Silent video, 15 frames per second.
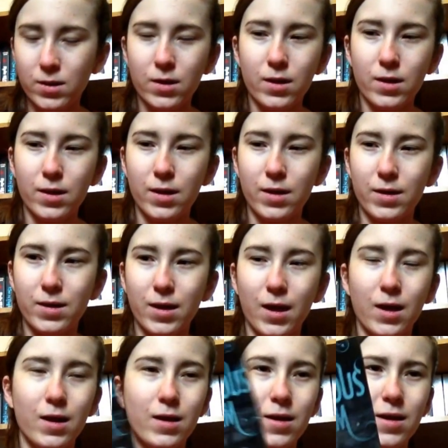uh,
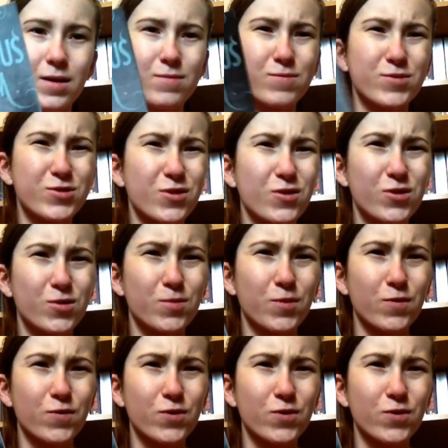uh, sort of the Beautiful